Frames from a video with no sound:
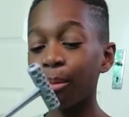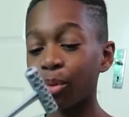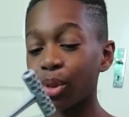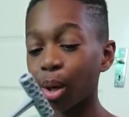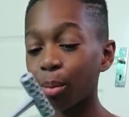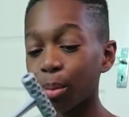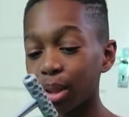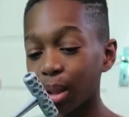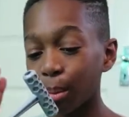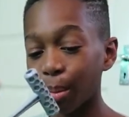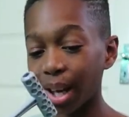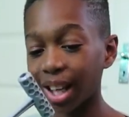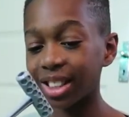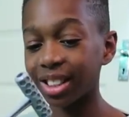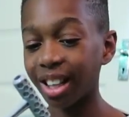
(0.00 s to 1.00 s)
I'm done with the
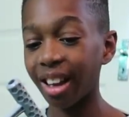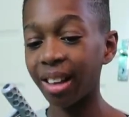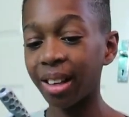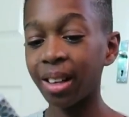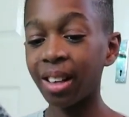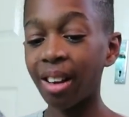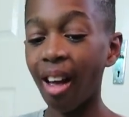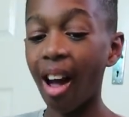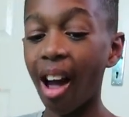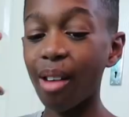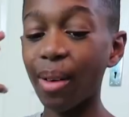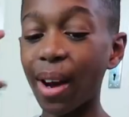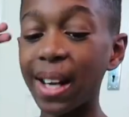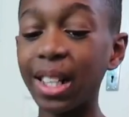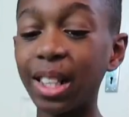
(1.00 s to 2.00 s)
blaster.
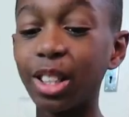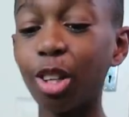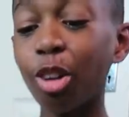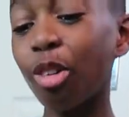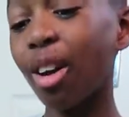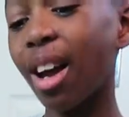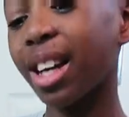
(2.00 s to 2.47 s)
I've added 2